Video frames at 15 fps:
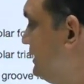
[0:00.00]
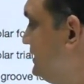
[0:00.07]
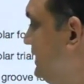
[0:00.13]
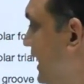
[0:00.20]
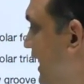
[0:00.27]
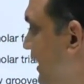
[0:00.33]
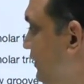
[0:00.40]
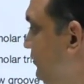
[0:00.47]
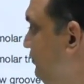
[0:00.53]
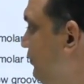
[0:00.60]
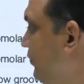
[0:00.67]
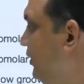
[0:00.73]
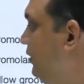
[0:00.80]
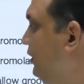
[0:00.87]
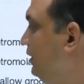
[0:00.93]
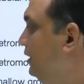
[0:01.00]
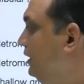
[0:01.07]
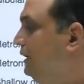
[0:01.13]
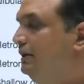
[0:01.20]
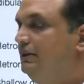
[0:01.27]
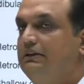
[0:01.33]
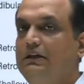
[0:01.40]
assigned for
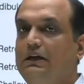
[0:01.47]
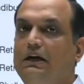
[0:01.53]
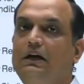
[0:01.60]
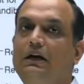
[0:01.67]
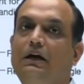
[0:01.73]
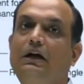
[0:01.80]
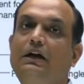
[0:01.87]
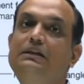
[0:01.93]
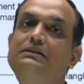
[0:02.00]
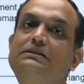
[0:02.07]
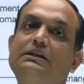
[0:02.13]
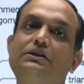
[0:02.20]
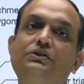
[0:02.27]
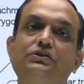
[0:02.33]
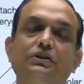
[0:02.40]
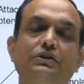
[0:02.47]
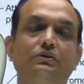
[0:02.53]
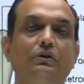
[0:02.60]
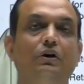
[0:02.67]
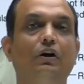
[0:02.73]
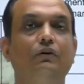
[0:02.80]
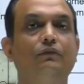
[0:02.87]
the
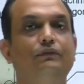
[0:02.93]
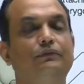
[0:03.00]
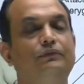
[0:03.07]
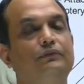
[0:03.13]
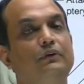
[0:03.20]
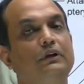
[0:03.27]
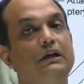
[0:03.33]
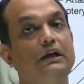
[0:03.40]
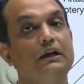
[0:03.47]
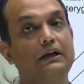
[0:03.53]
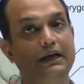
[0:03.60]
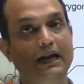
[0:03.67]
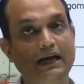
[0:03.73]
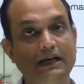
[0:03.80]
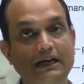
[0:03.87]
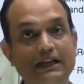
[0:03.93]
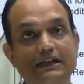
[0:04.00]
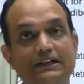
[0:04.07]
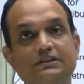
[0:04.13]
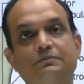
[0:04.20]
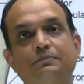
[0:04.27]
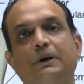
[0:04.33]
insertion of
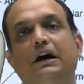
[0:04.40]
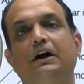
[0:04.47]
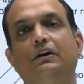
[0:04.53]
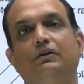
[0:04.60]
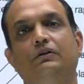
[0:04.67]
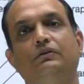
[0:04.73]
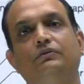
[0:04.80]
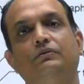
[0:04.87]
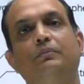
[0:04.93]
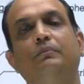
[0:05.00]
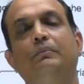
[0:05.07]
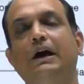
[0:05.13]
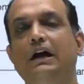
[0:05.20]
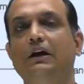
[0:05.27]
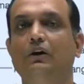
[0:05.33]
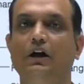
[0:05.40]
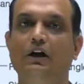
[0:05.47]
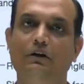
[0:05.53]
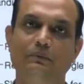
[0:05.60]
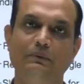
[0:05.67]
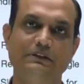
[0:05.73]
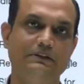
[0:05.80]
tendinous part of
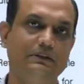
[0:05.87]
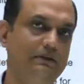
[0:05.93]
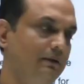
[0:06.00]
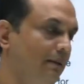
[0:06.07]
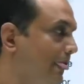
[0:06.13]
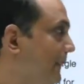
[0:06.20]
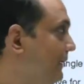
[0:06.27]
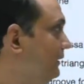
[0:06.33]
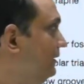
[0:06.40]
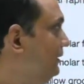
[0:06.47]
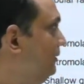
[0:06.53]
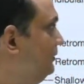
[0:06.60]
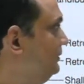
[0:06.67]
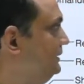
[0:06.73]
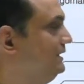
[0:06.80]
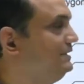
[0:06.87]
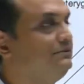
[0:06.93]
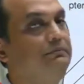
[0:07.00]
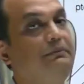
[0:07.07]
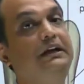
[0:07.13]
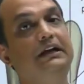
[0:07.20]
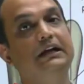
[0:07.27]
mylohyoid muscle, uh,
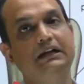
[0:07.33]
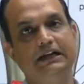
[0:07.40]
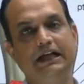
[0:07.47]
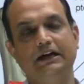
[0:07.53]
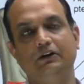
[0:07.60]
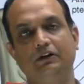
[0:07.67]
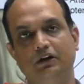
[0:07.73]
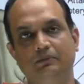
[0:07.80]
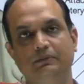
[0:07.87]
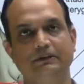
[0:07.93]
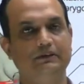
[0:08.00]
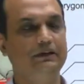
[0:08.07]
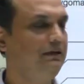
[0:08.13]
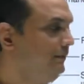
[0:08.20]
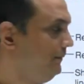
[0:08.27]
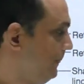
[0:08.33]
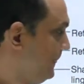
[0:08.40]
this medial pterygoid muscle.